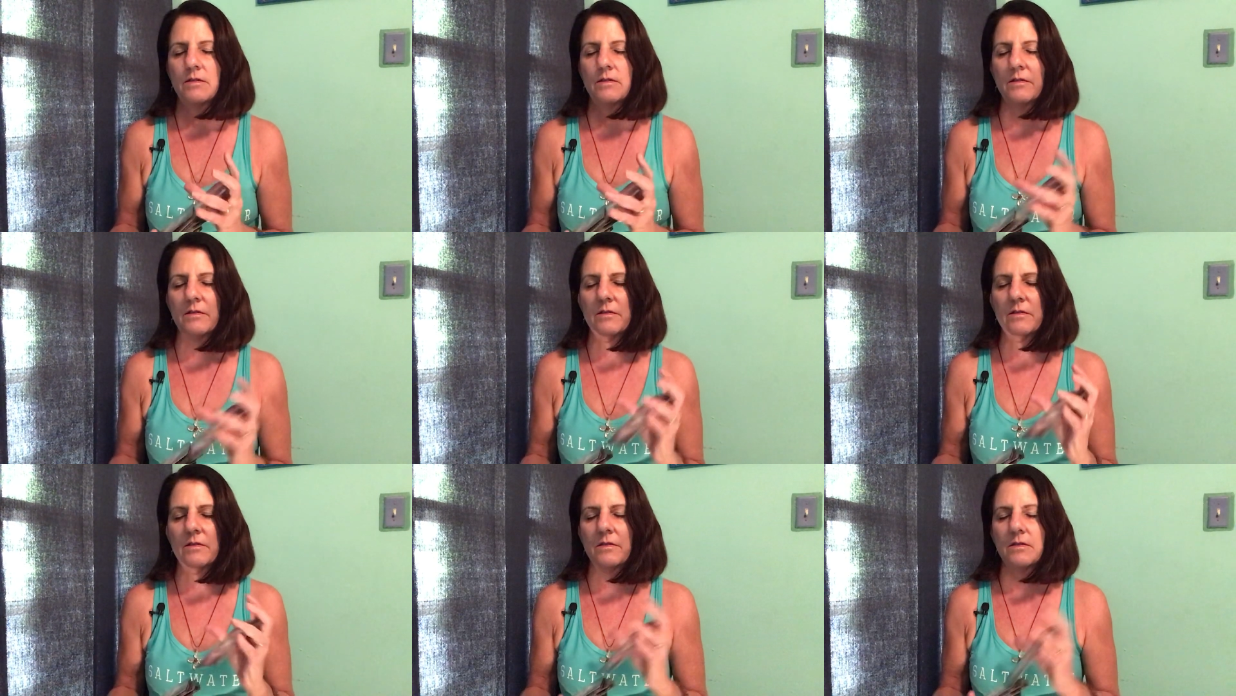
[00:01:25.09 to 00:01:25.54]

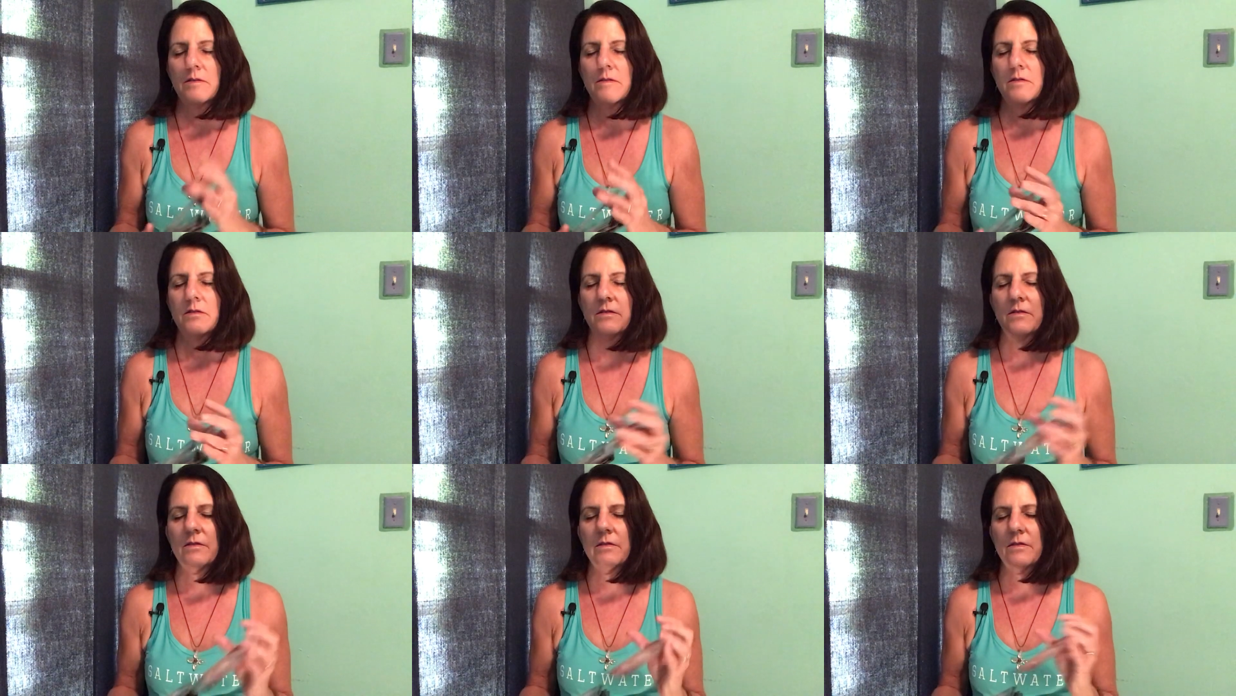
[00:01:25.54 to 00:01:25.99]

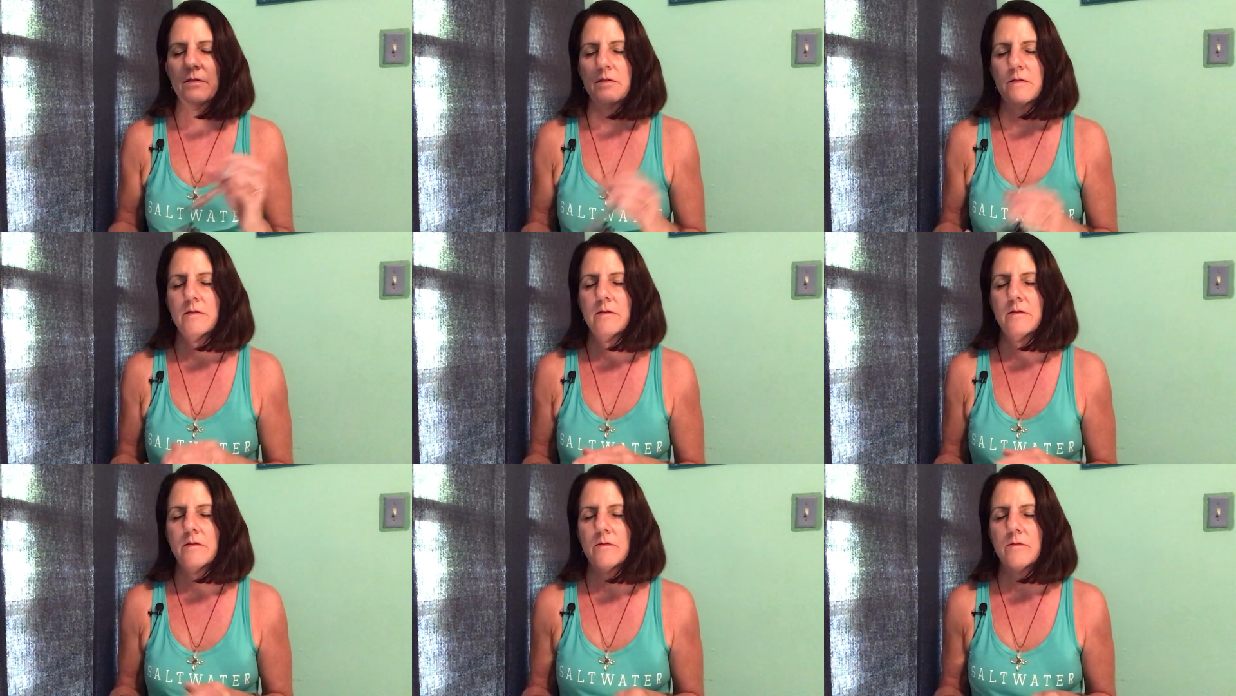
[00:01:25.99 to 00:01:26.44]

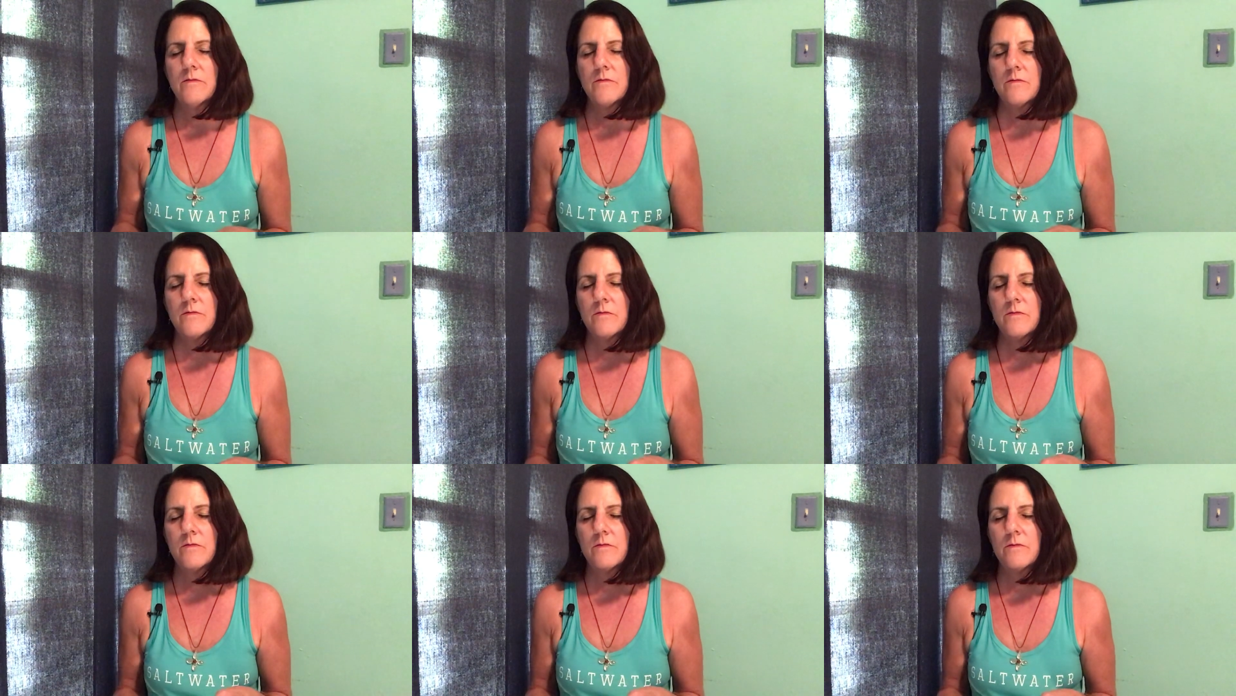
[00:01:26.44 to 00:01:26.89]

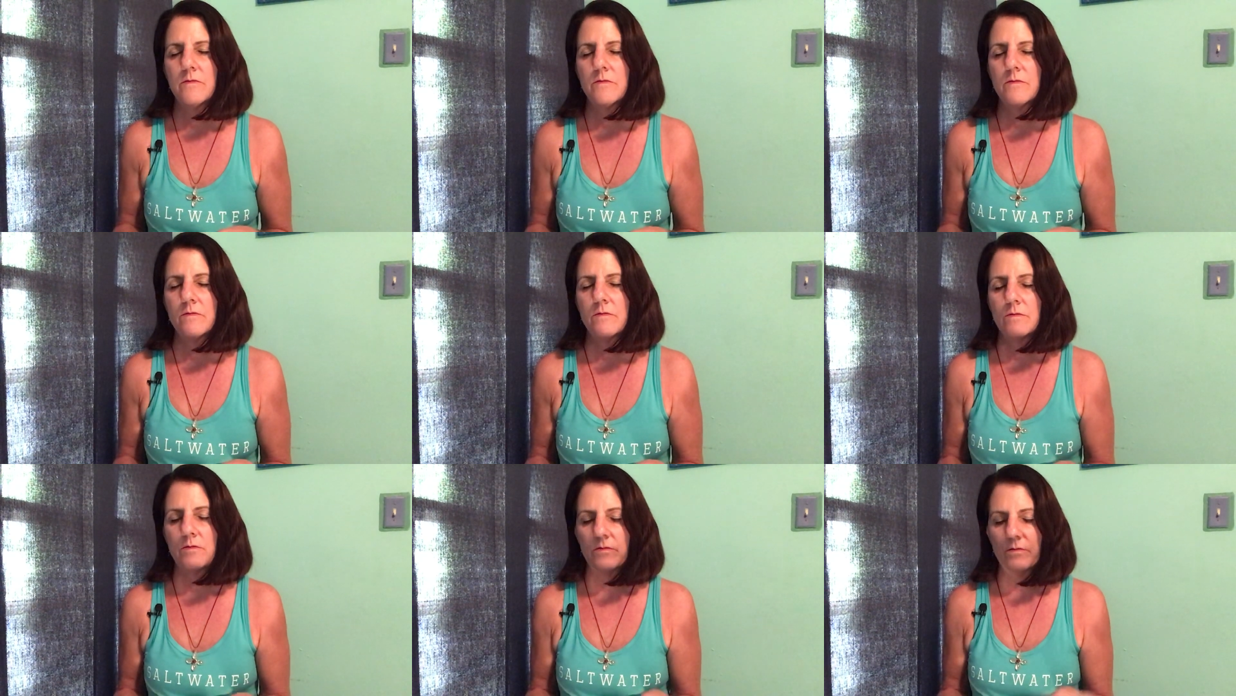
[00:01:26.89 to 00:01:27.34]

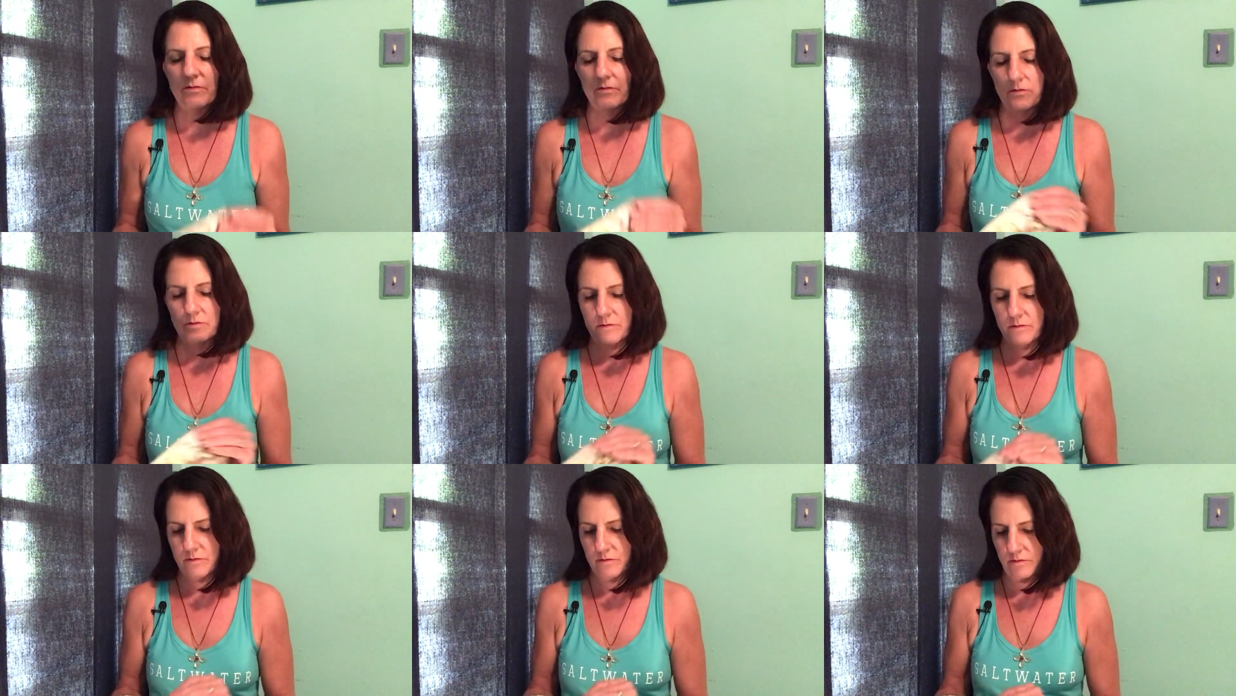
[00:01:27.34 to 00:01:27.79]

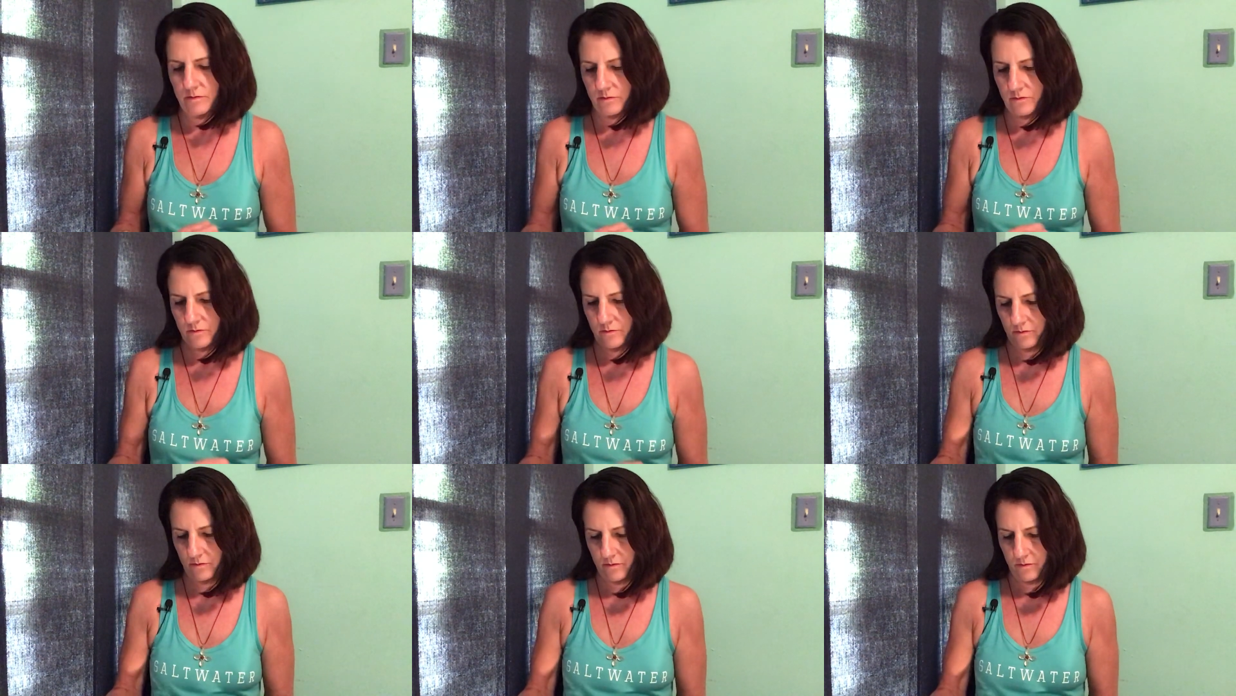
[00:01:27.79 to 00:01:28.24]

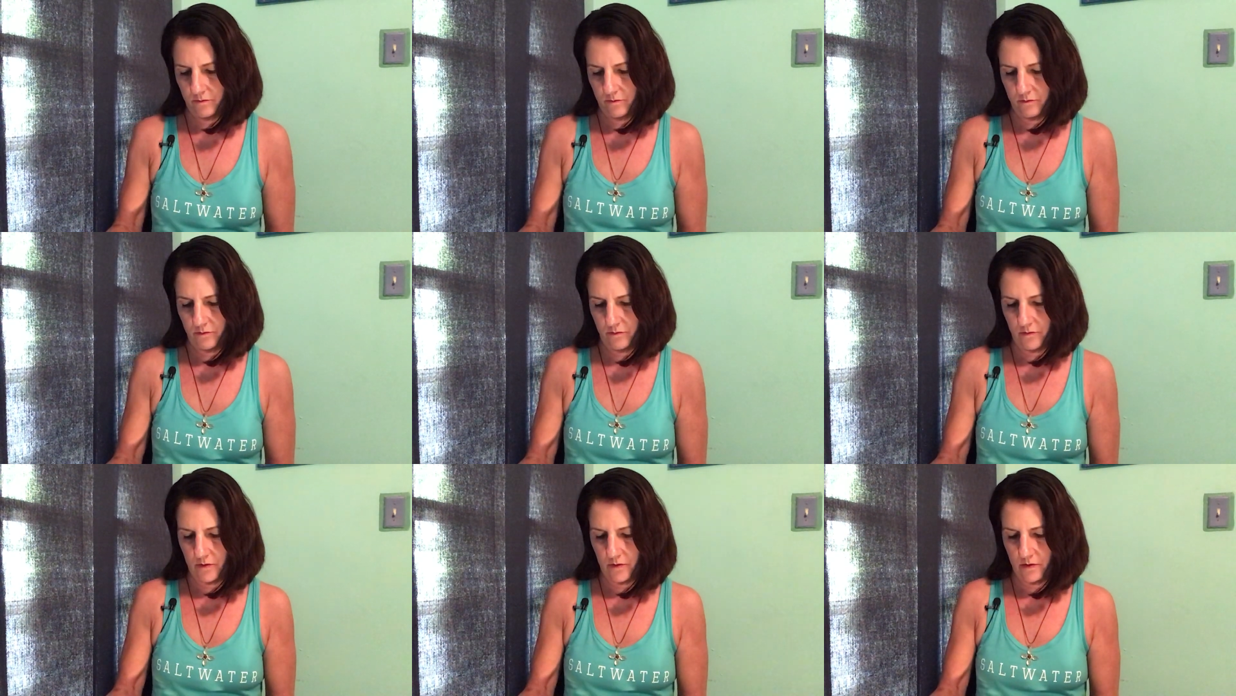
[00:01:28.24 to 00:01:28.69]
(no one is talking)